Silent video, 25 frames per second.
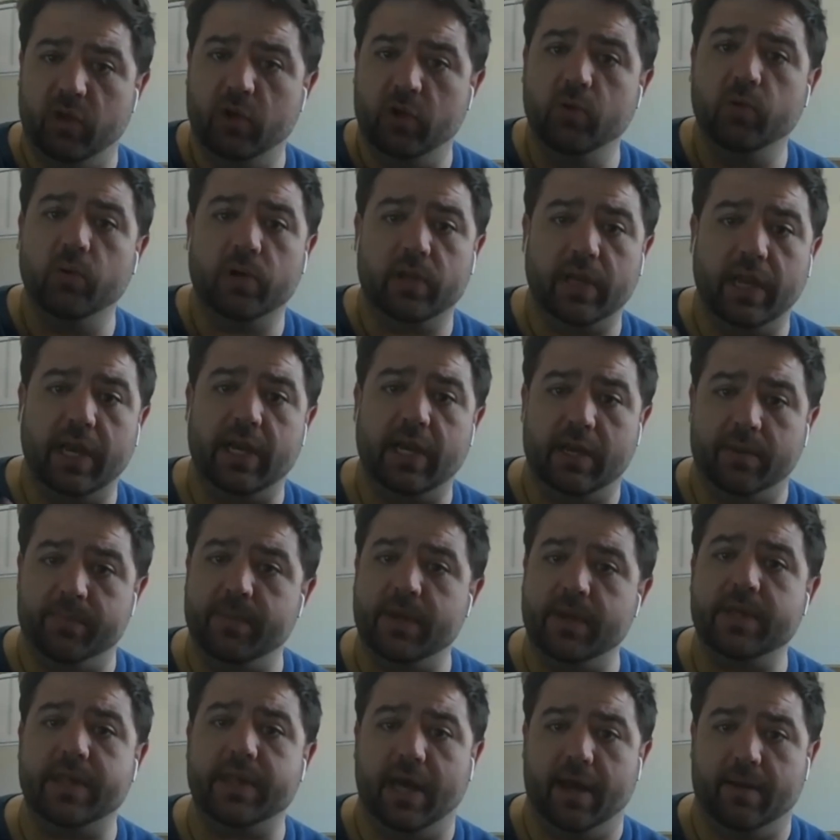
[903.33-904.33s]
you were lending
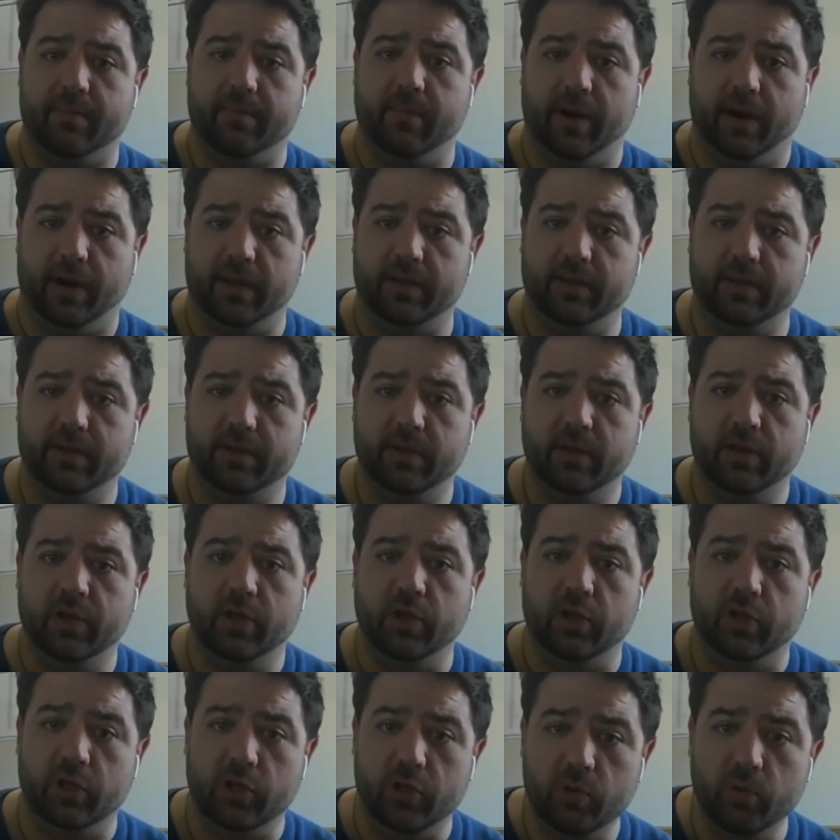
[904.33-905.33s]
me that money,
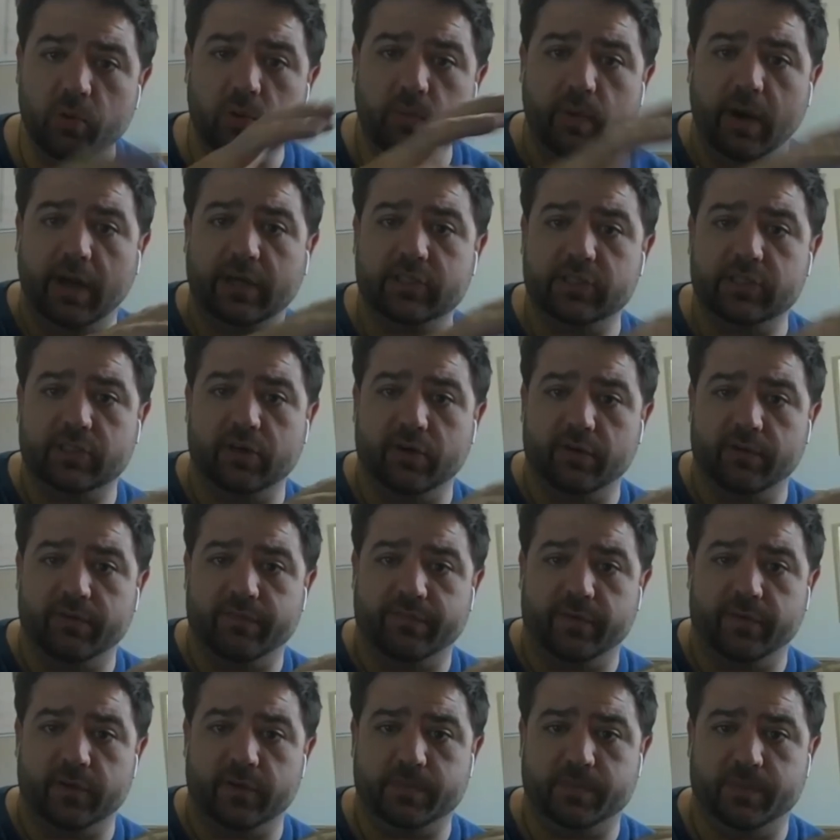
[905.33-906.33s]
you were registered in
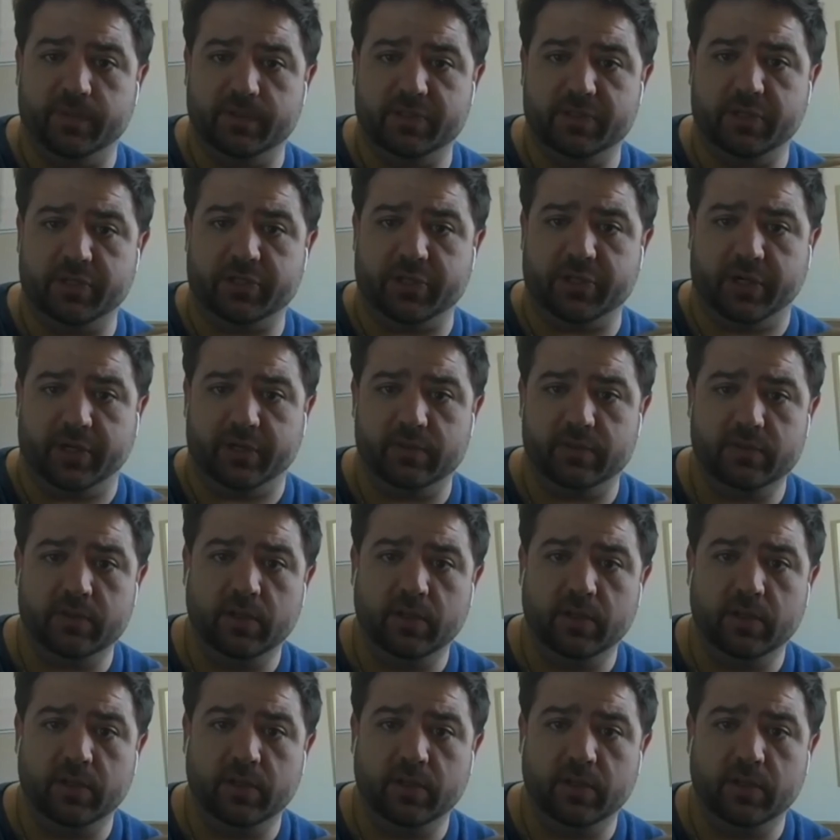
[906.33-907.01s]
first position,